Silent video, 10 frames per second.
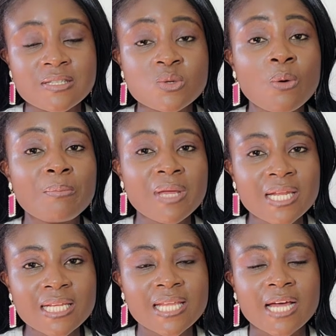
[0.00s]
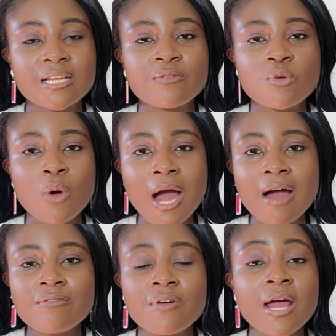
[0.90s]
So meaning that if you
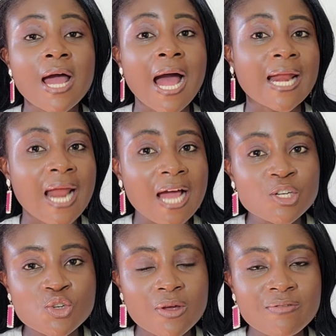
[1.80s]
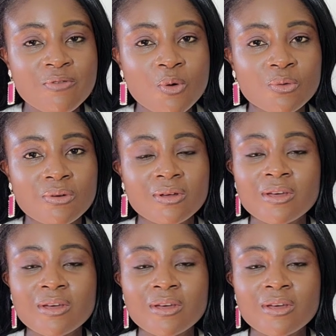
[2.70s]
have an Android phone,